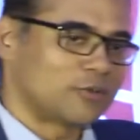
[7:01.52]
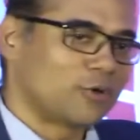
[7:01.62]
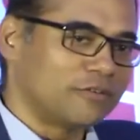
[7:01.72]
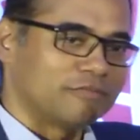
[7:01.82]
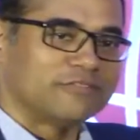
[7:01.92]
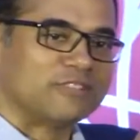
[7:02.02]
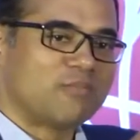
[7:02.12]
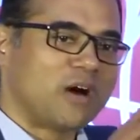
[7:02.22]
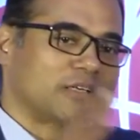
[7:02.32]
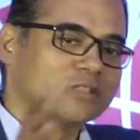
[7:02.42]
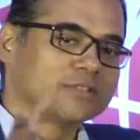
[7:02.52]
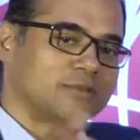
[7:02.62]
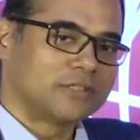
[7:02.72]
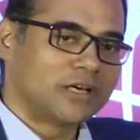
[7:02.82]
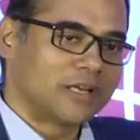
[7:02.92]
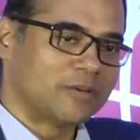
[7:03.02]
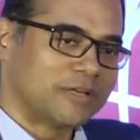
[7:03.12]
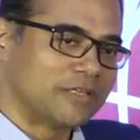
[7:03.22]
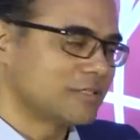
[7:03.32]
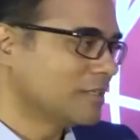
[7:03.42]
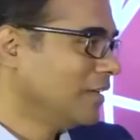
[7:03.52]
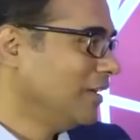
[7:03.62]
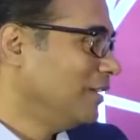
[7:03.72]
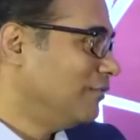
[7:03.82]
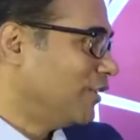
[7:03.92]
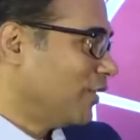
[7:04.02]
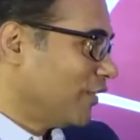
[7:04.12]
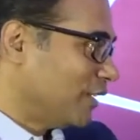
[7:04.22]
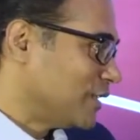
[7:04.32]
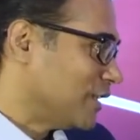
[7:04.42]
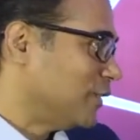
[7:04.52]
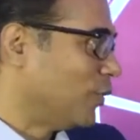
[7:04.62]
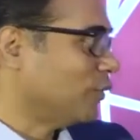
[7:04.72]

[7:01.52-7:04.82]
talk of different markets with our LPs, one of the things that they